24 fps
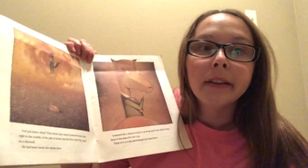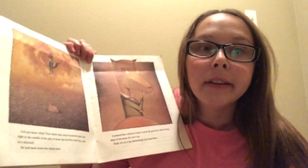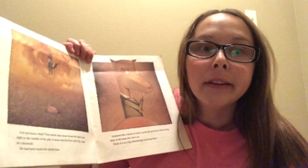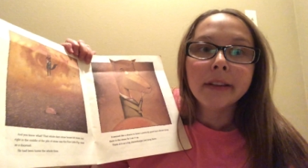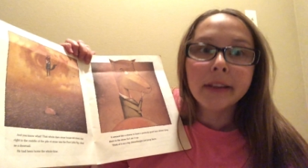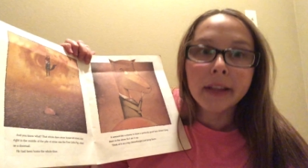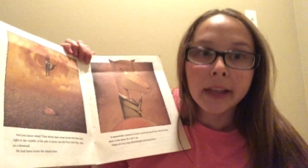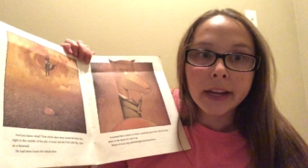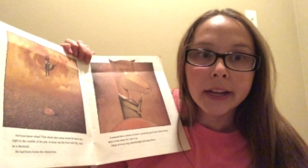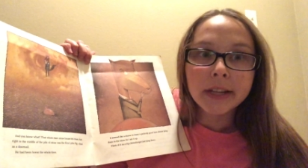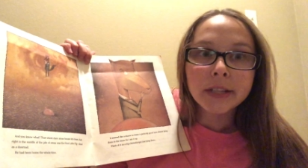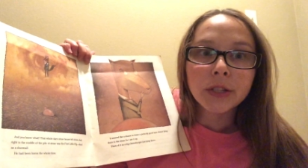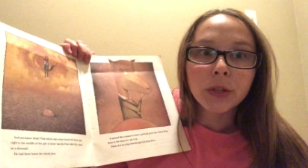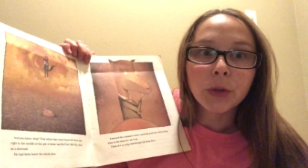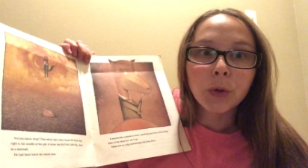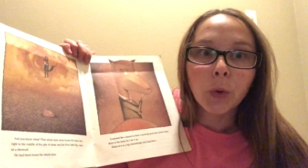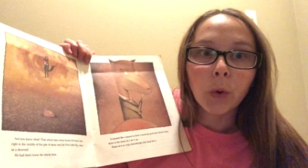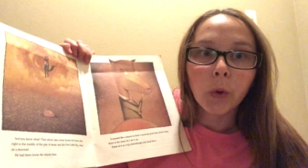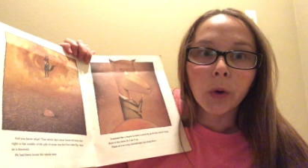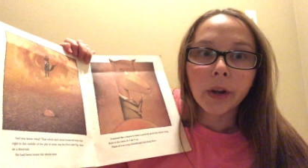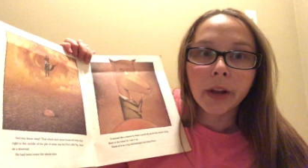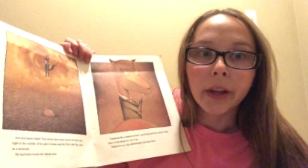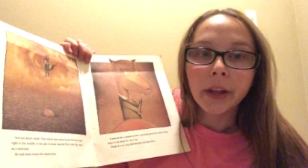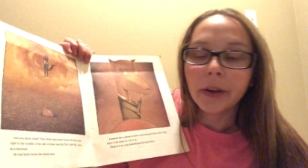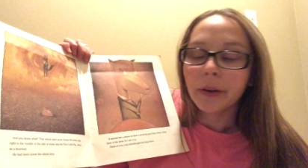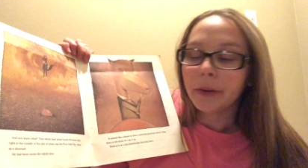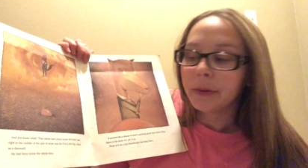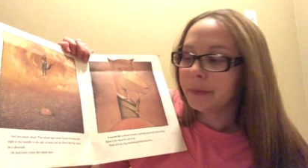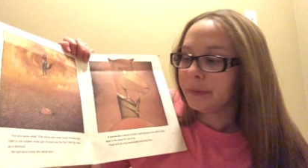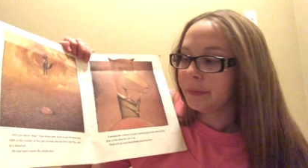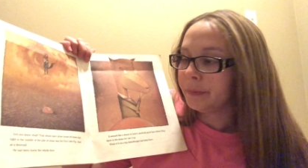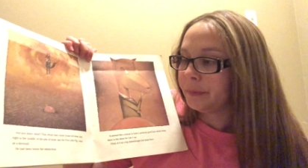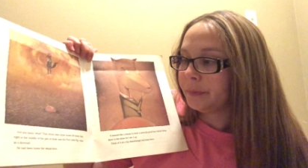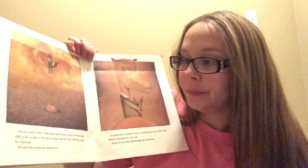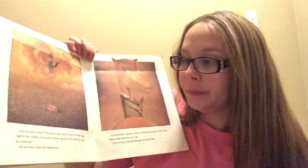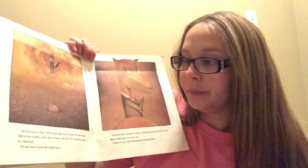Dead as a doornail.
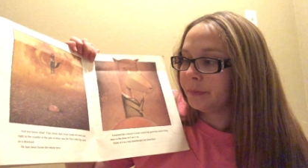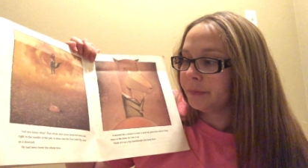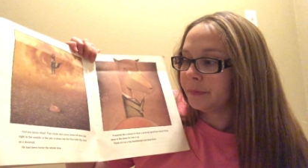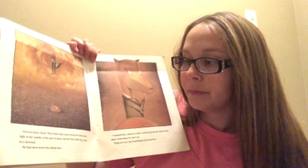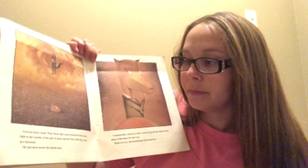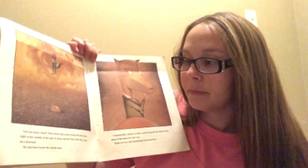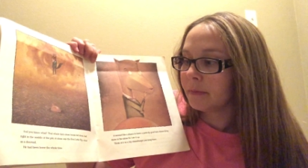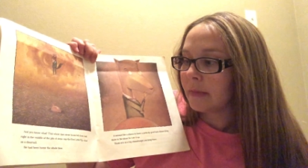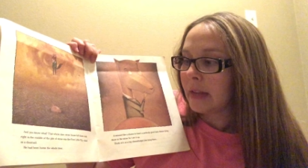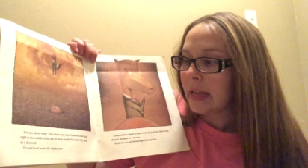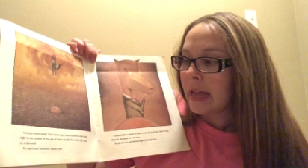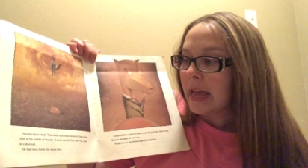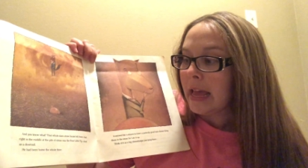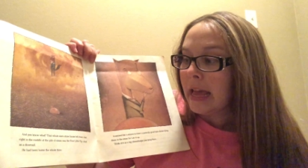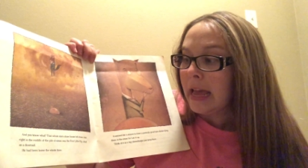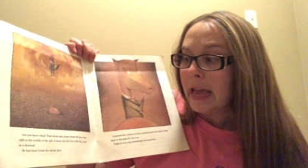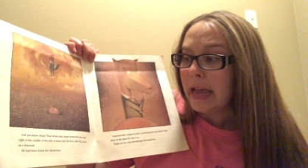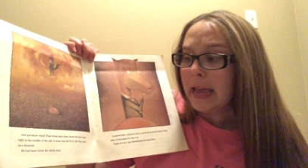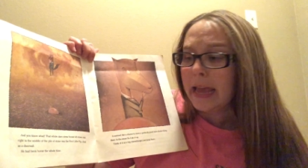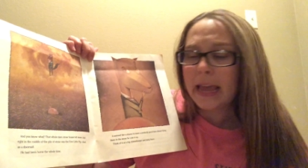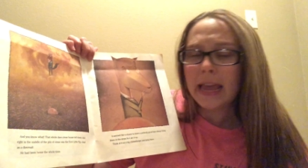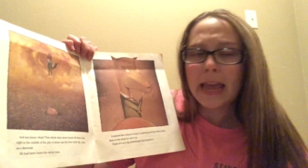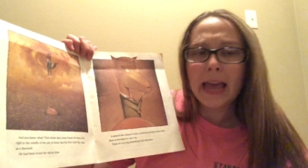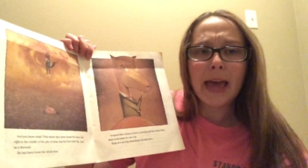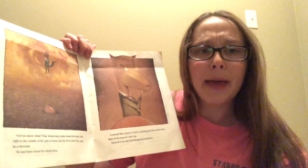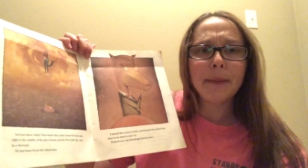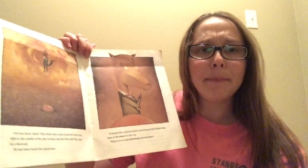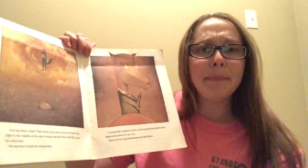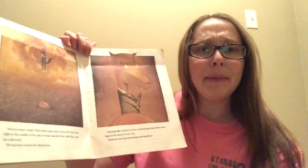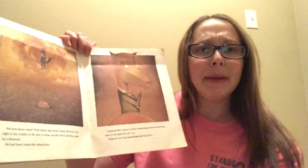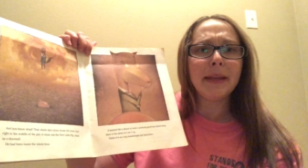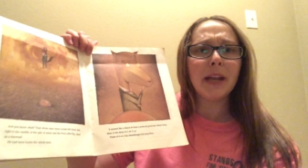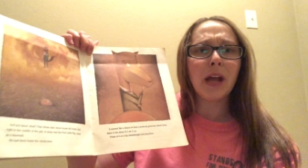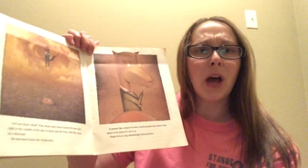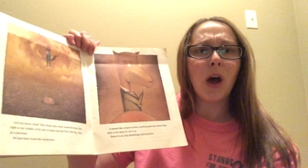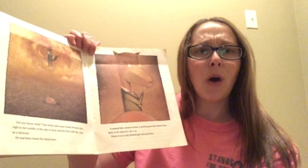He had
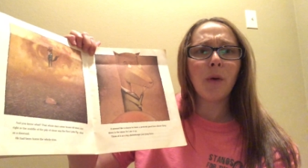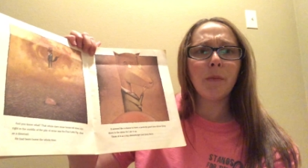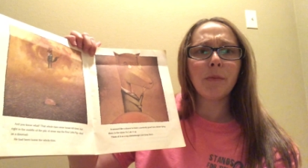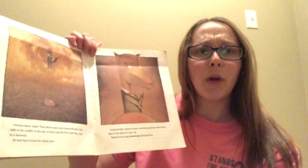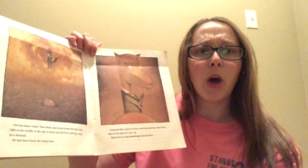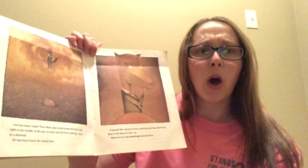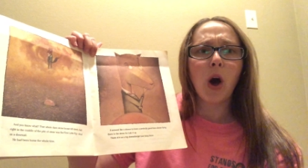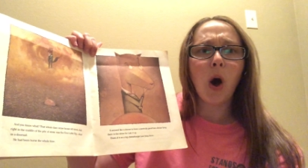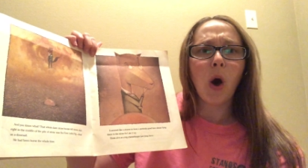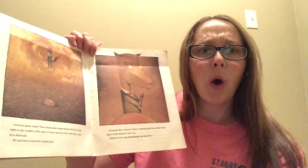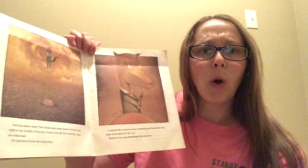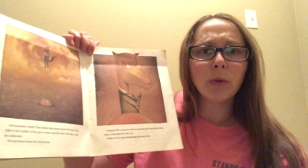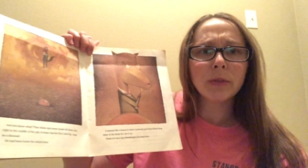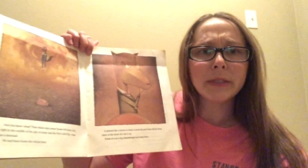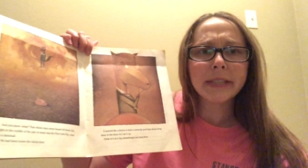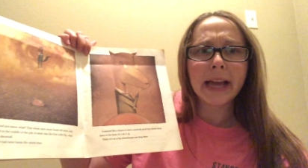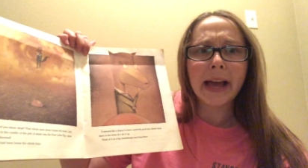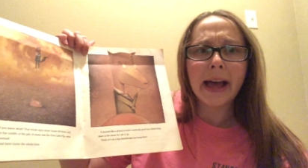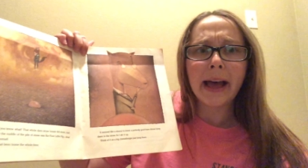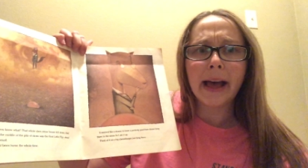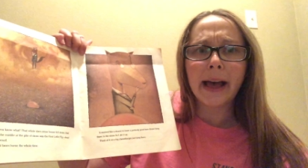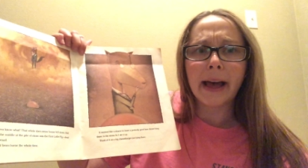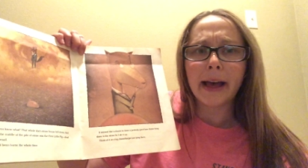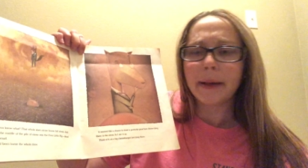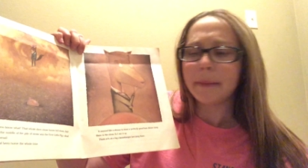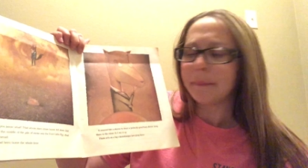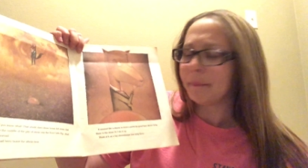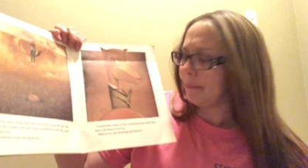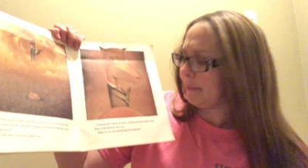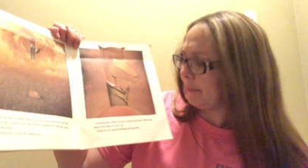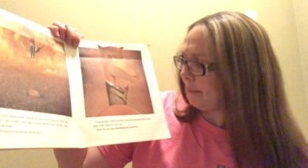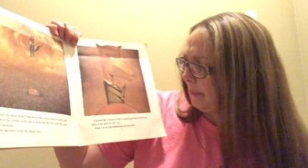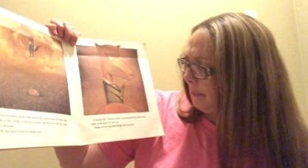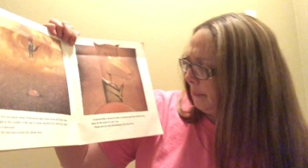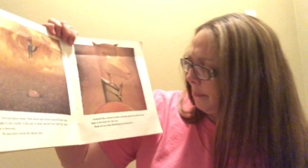been home the whole time.